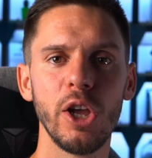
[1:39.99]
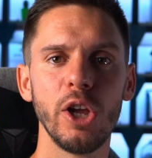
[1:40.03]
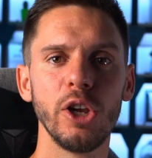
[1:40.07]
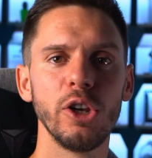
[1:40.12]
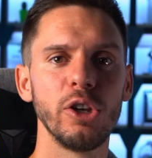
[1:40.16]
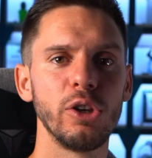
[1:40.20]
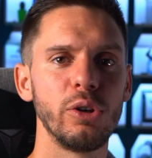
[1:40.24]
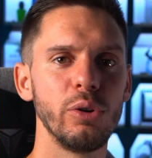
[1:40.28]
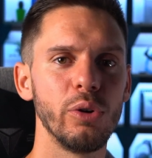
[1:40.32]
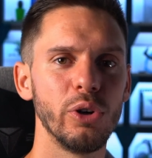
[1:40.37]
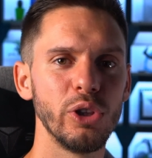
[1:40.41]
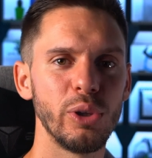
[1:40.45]

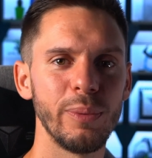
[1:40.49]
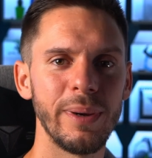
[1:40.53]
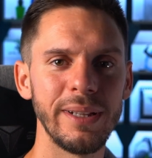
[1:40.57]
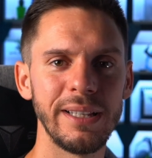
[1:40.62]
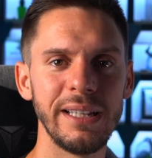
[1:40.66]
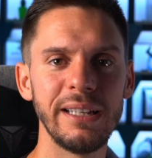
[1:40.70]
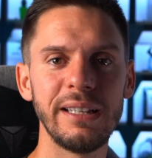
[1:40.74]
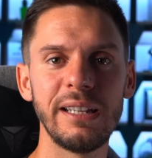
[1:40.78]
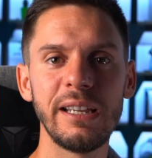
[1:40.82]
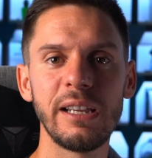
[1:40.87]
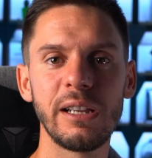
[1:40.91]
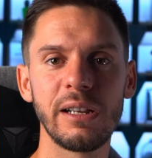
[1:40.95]
to
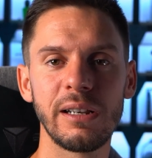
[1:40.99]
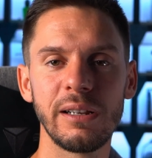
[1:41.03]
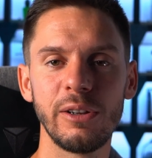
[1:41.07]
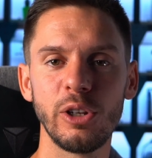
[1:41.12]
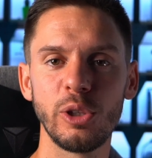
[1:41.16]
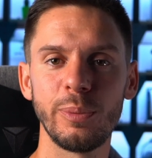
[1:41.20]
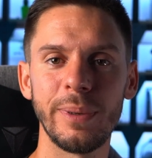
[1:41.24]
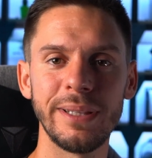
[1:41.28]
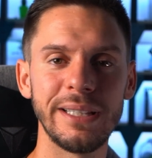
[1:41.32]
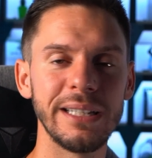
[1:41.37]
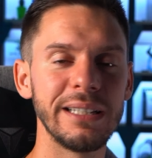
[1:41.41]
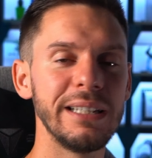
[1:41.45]

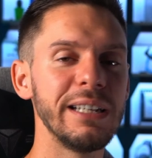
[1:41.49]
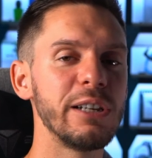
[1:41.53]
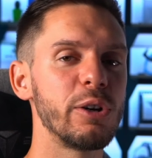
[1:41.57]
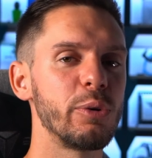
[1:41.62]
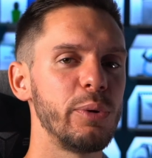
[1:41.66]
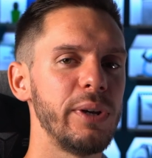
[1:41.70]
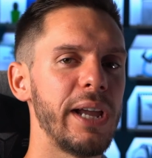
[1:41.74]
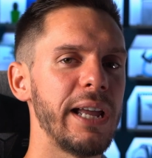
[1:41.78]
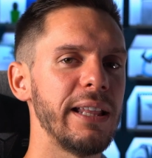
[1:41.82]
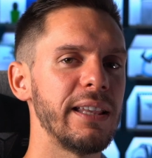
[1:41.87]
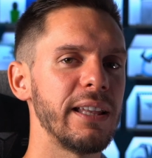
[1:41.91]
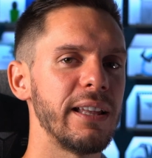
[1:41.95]
automatically
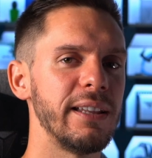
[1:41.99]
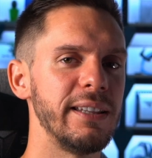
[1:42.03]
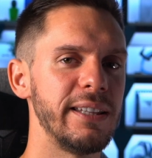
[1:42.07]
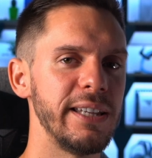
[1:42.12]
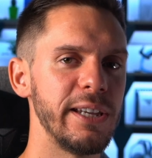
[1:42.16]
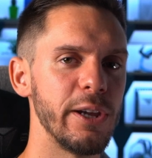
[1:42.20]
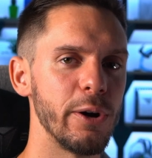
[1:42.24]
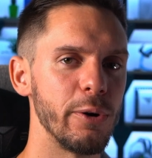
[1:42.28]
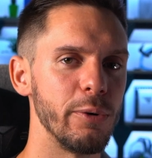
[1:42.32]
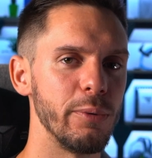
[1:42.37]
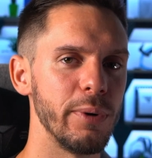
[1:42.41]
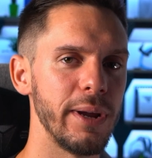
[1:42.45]
create the
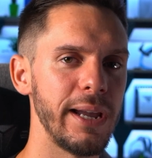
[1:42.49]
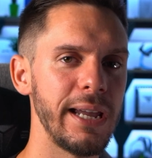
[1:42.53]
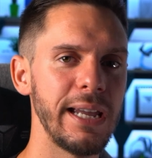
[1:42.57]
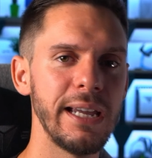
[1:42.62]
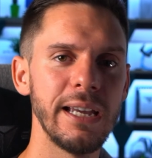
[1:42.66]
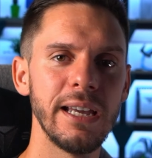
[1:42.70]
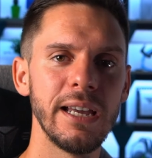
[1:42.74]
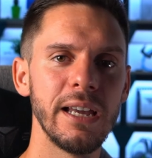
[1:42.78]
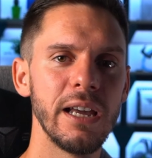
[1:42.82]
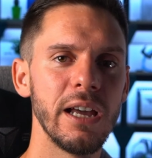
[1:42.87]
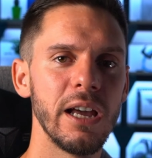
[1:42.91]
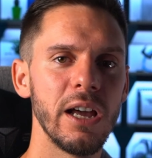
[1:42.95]
array
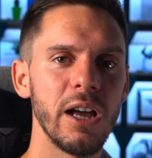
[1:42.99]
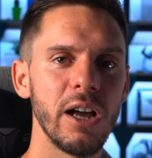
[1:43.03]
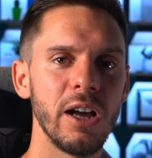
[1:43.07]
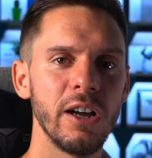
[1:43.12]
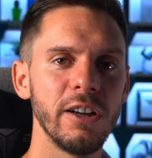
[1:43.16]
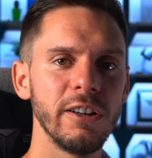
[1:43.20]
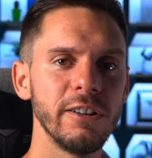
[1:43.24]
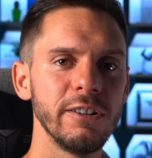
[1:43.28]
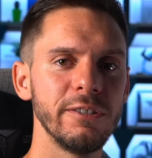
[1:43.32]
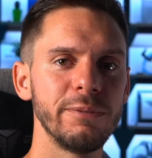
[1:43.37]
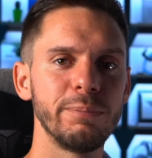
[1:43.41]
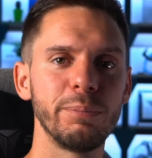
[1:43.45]

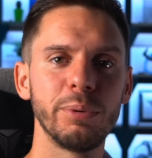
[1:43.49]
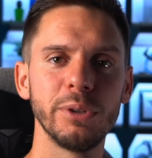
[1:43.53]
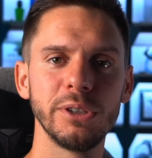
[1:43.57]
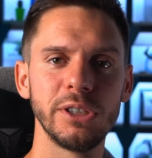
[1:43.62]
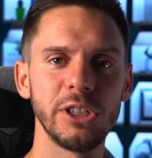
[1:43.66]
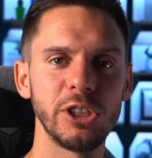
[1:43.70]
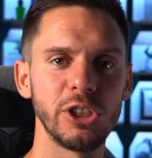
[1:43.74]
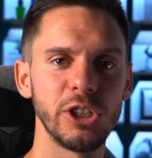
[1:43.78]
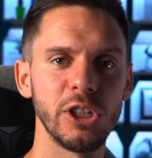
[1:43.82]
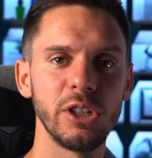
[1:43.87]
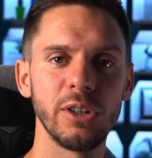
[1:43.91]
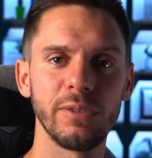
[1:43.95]
of
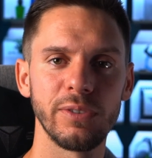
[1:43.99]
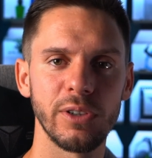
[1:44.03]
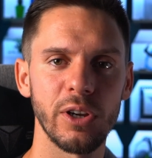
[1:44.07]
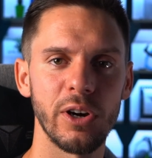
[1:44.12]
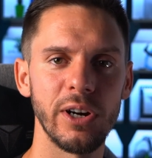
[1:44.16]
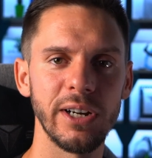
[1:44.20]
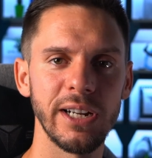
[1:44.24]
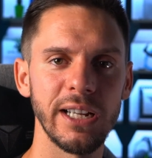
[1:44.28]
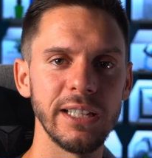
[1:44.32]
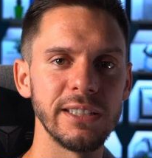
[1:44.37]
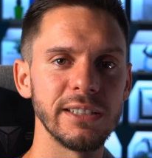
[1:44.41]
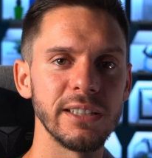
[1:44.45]
position of
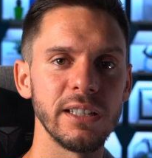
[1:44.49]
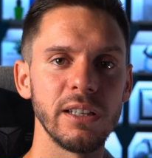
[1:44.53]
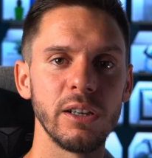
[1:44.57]
targets,